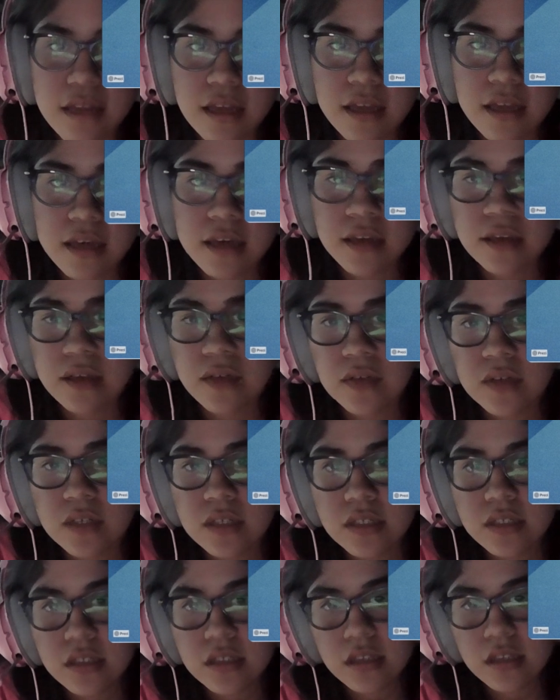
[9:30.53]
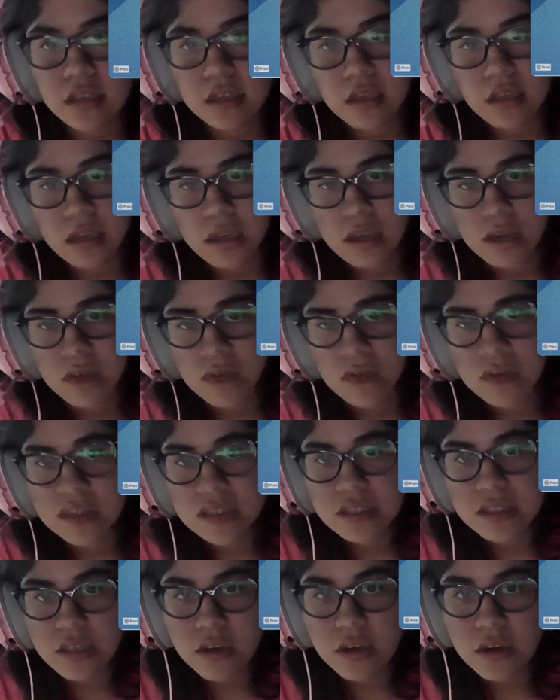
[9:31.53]
an increased risk
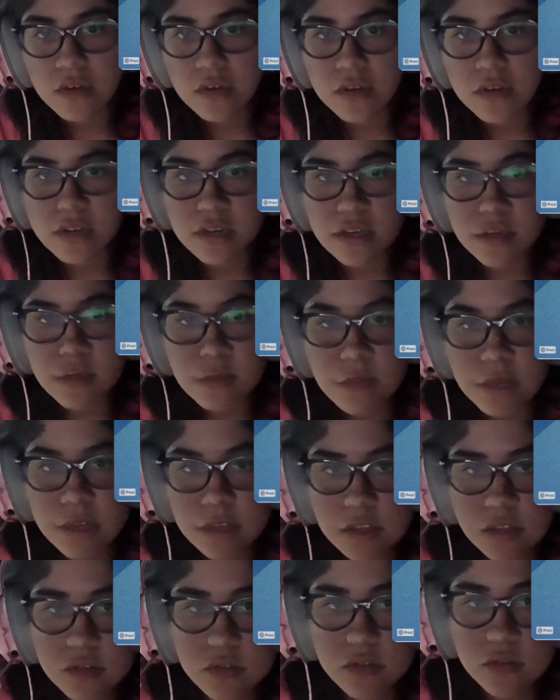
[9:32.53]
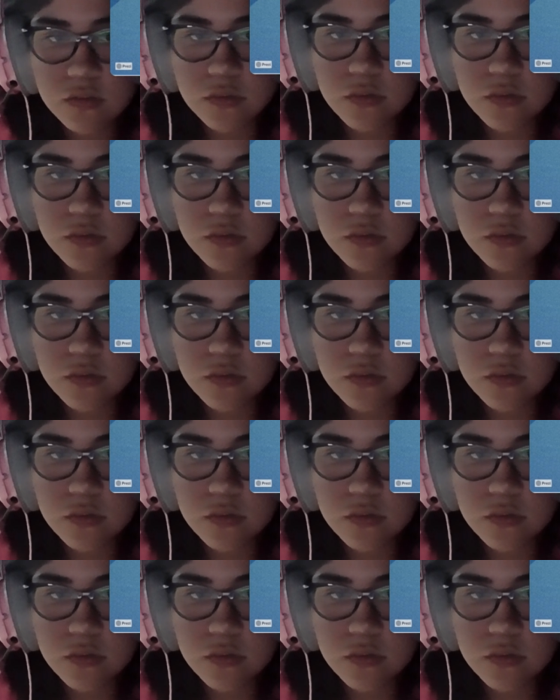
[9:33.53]
of anemia due to